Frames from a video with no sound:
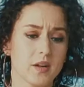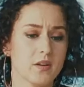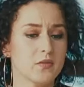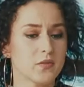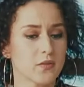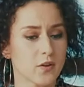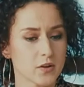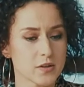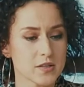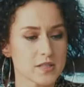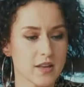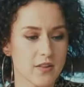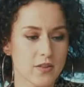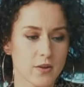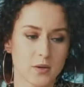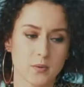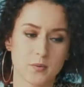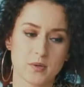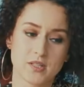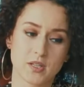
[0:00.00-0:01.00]
At first, I
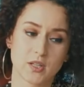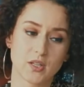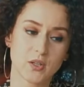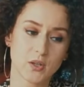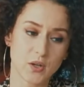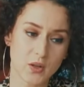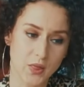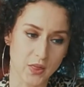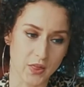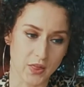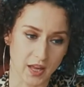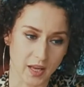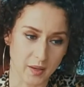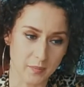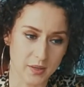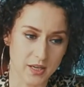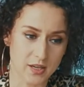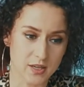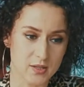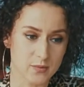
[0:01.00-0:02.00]
thought it was a good thing
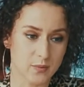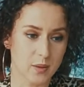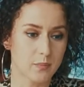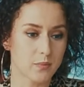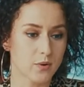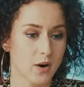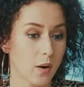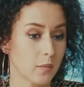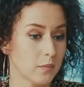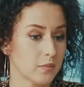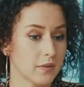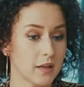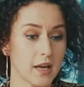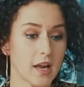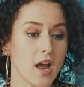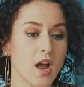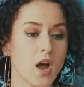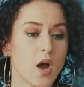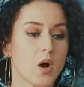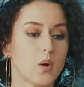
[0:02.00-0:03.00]
because we
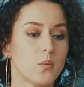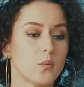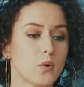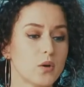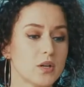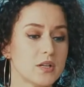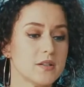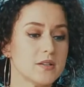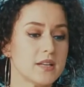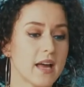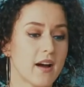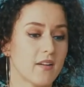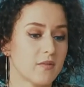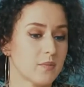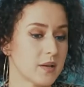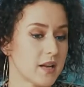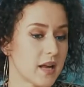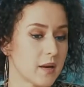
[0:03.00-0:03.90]
probably wouldn't have been